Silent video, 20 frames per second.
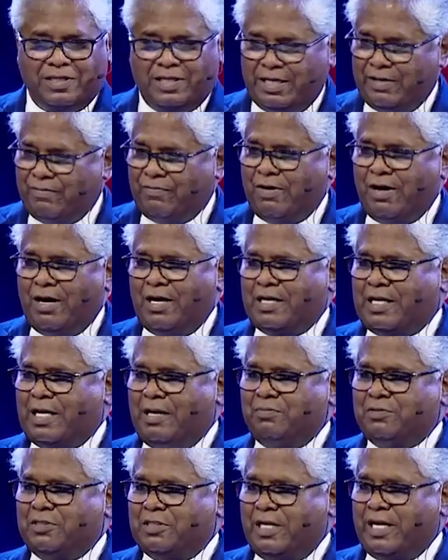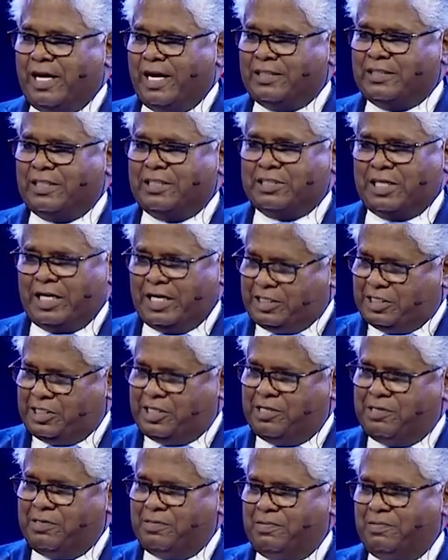If God comes and has a
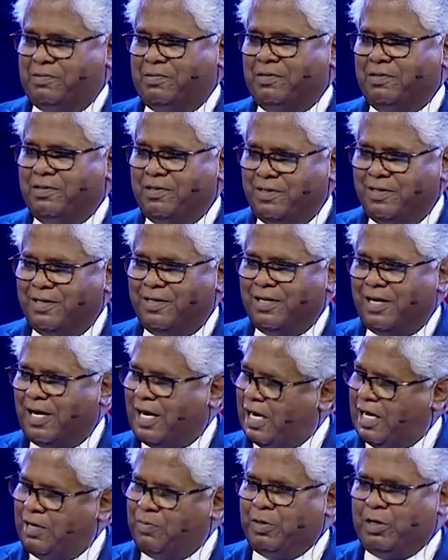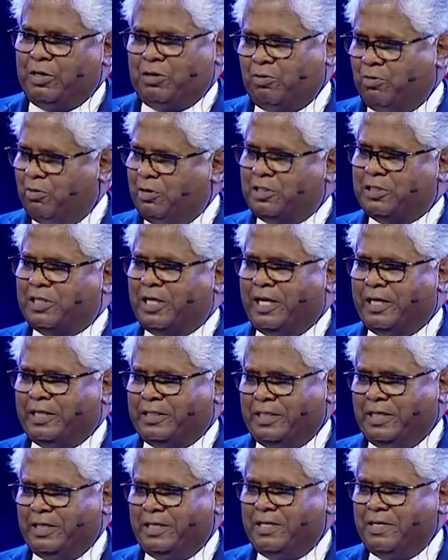selection, I'll be truly
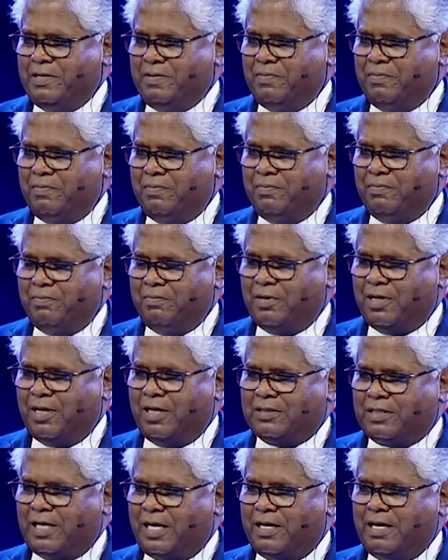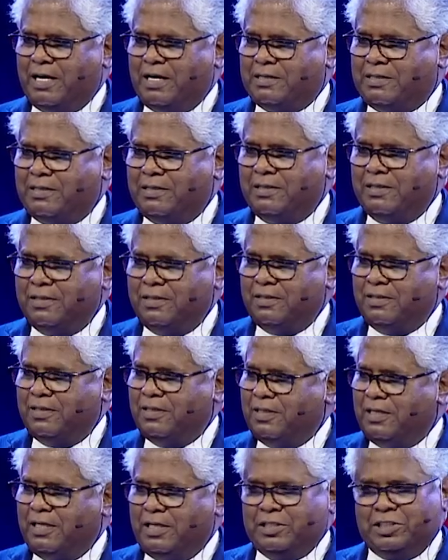selected because I got
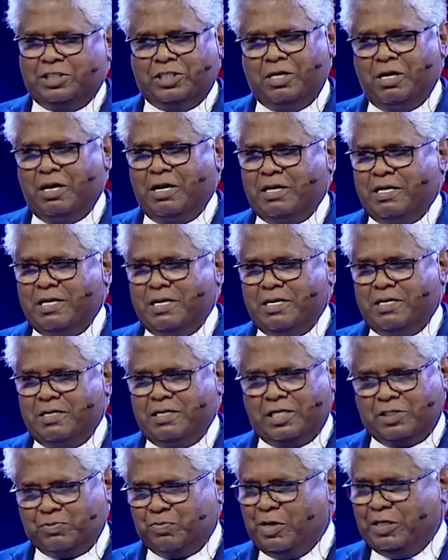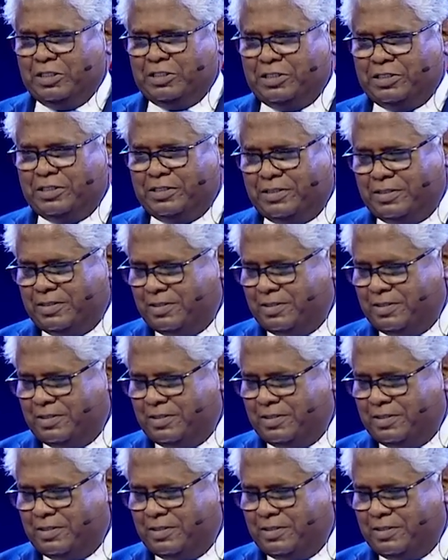in G R E this much,